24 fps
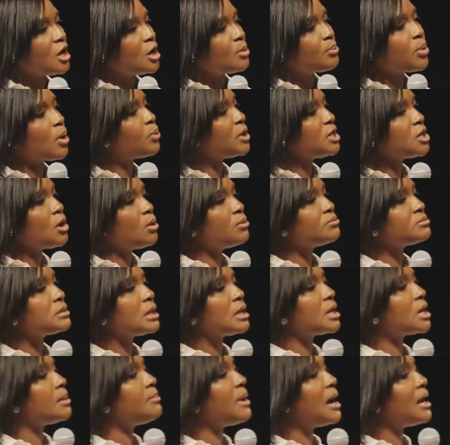But we don't
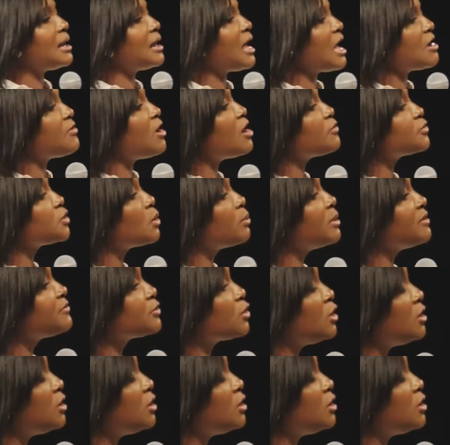think about life after we've